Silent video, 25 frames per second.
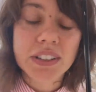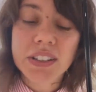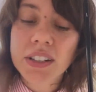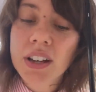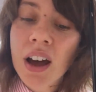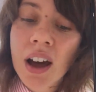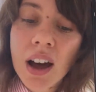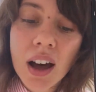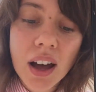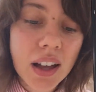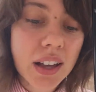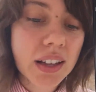
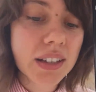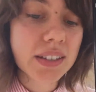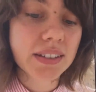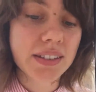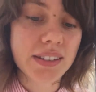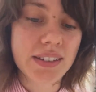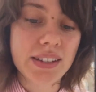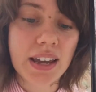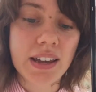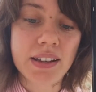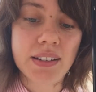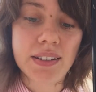
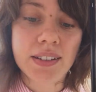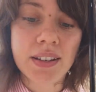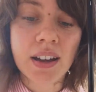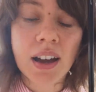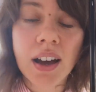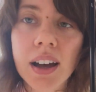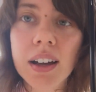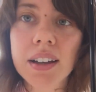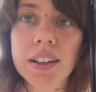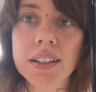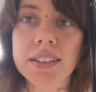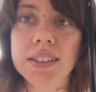tons and
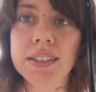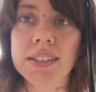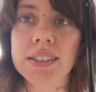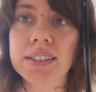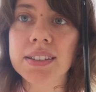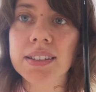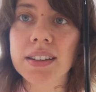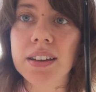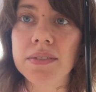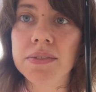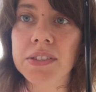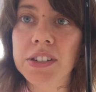
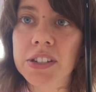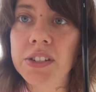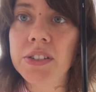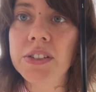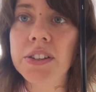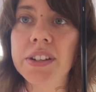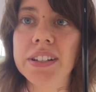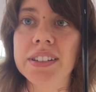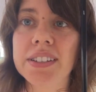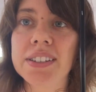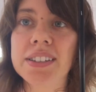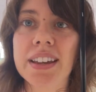tons of
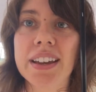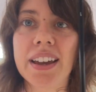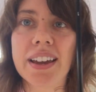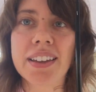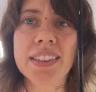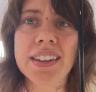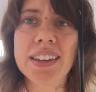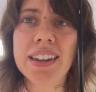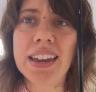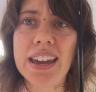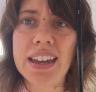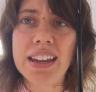students, like
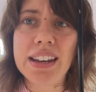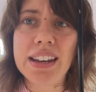I think